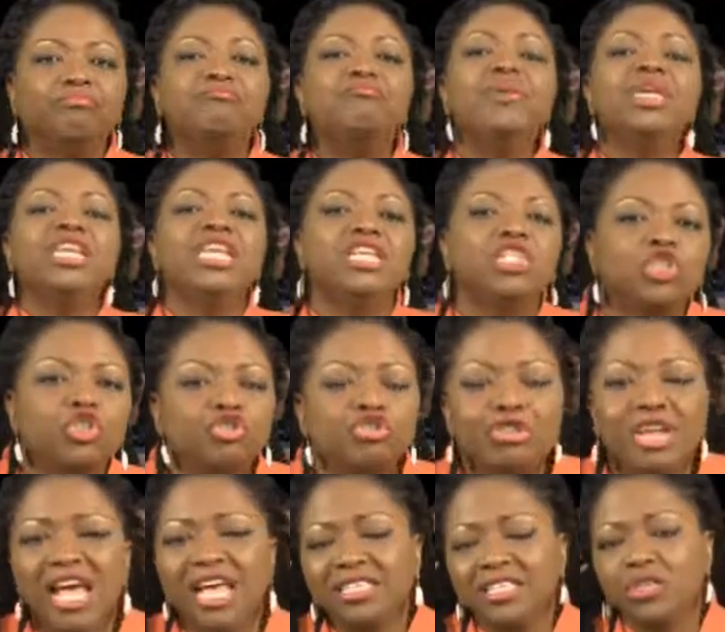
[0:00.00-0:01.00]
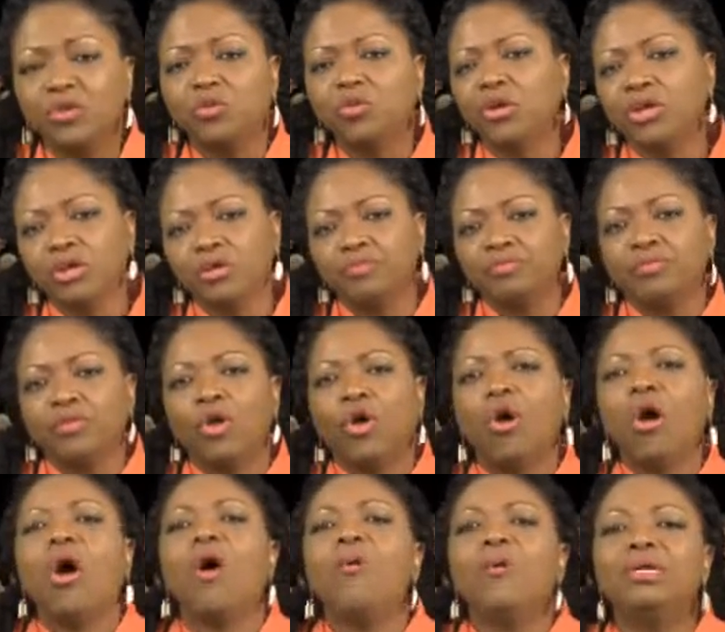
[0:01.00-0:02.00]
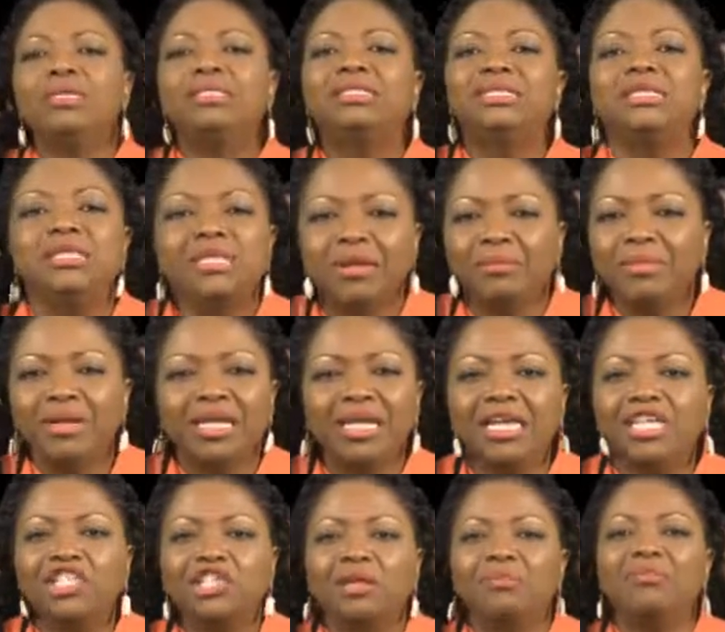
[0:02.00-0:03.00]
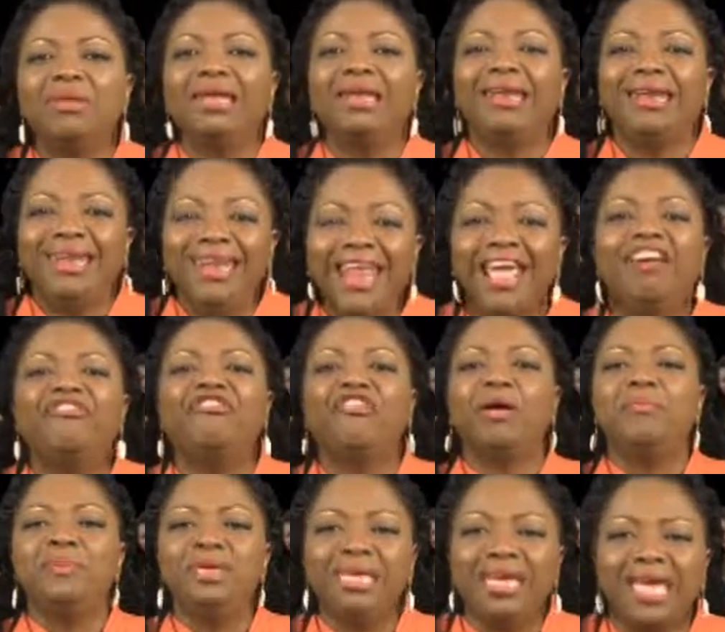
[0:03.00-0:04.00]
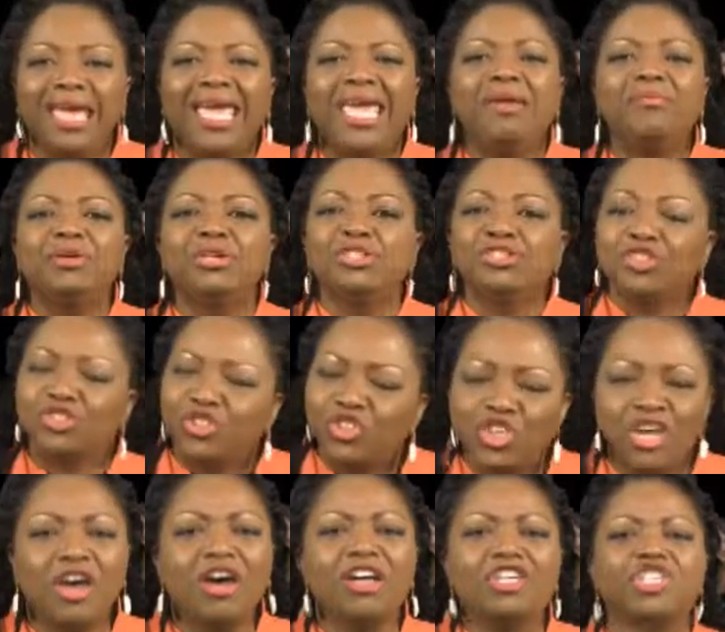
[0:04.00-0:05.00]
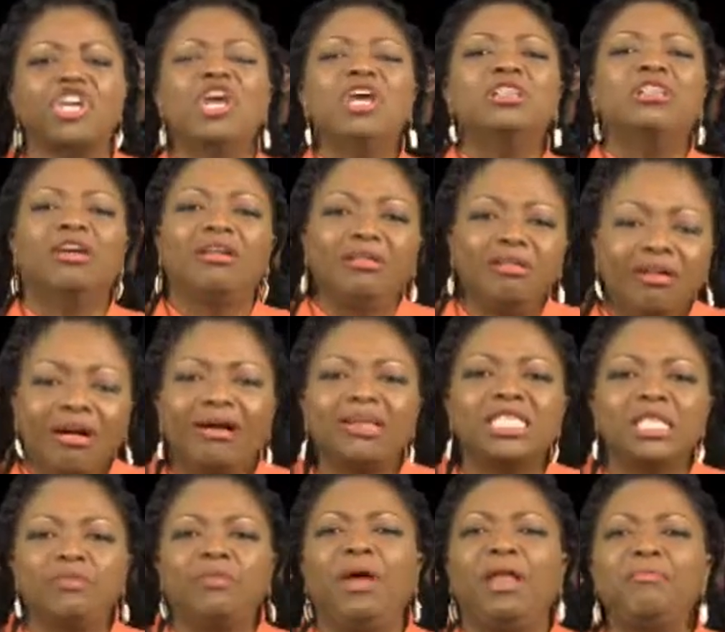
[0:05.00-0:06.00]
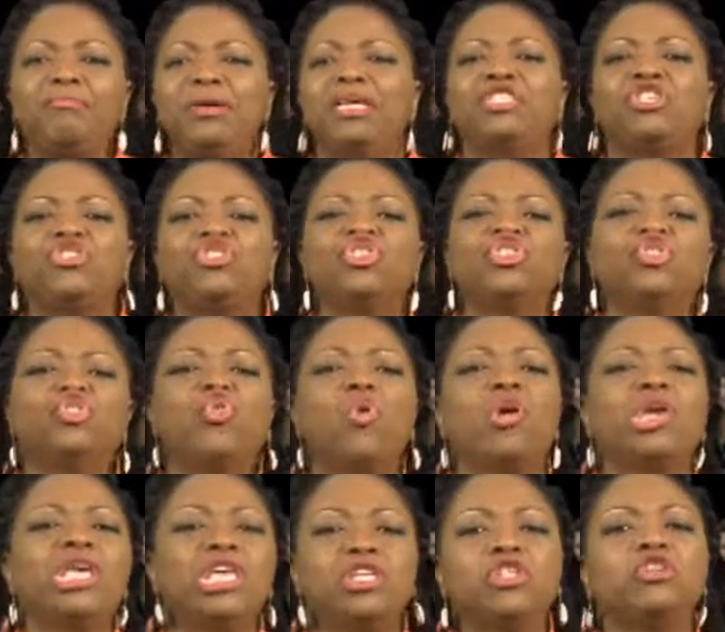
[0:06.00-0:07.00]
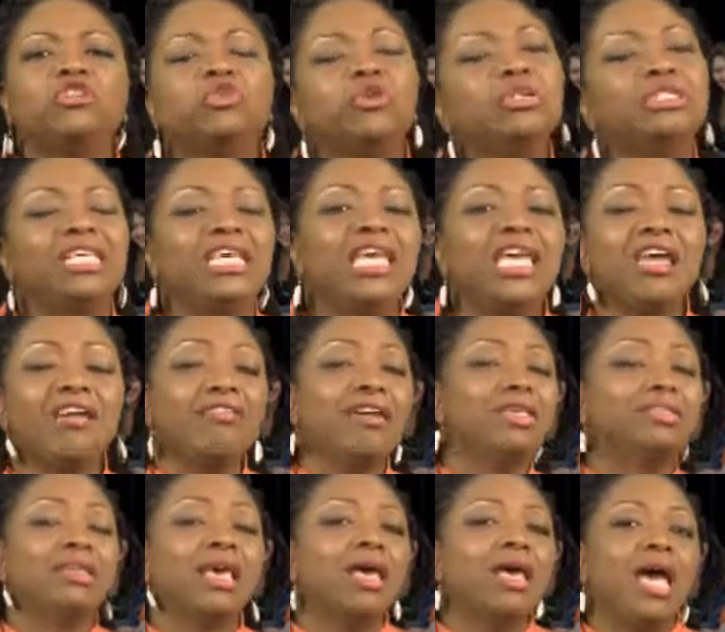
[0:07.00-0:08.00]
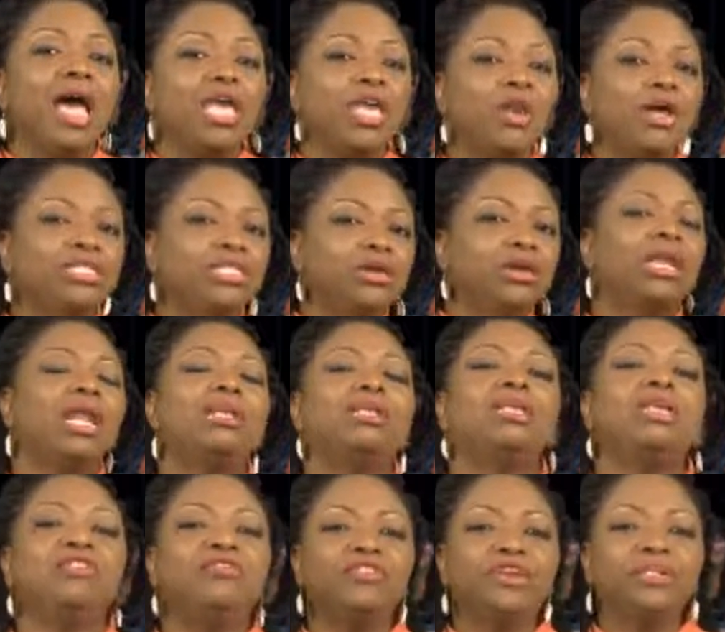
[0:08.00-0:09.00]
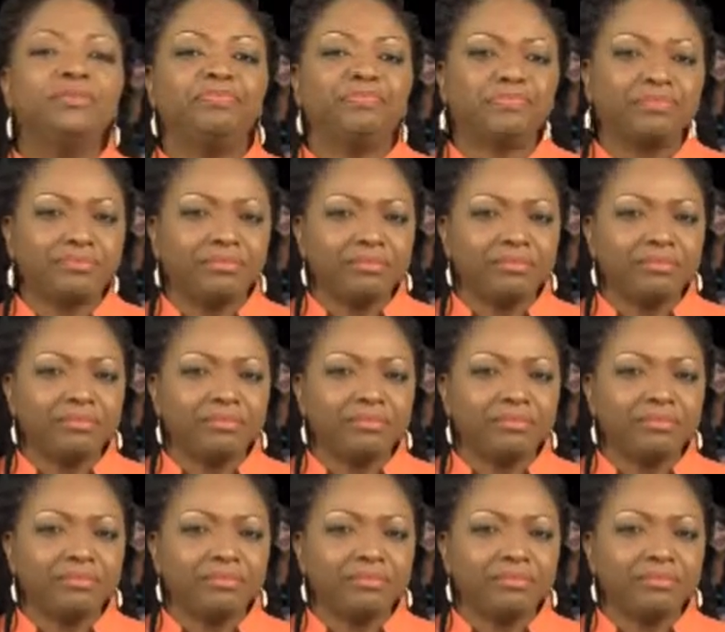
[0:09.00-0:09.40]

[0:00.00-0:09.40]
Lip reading: ministry, as it were, or our denomination may never be able to touch. The gospel message is going into those areas. You know, I was looking at even